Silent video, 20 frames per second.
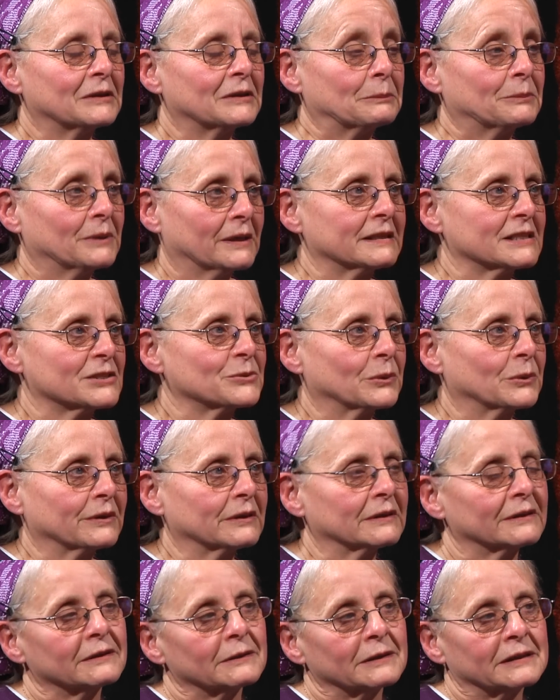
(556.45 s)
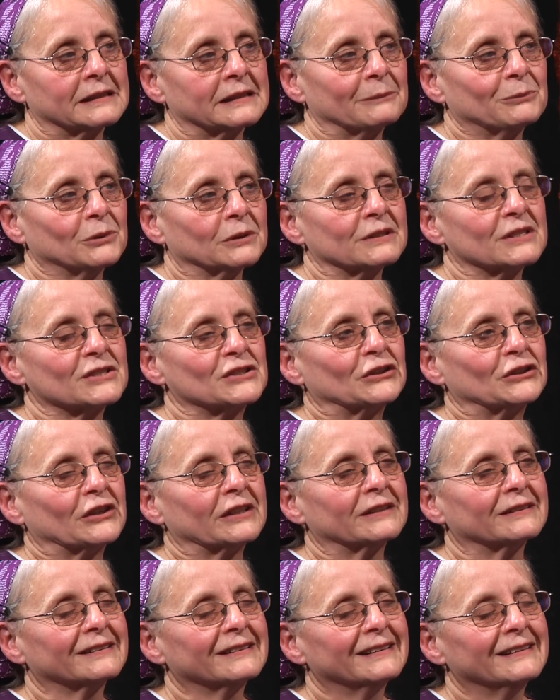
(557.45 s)
the place where the temple had
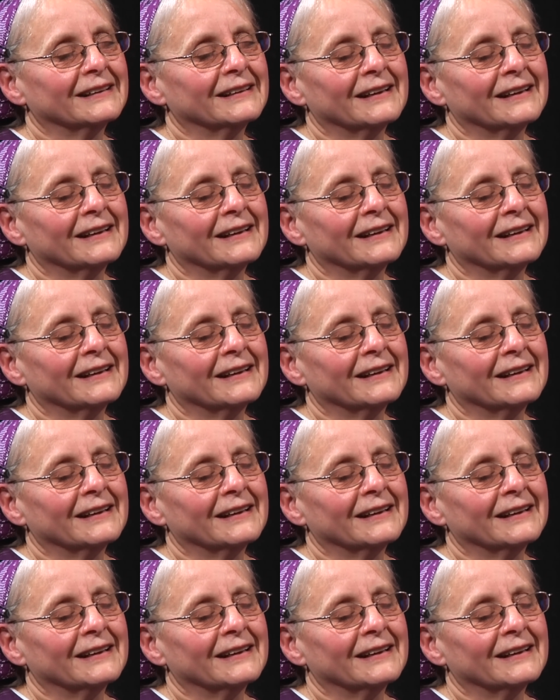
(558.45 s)
stood.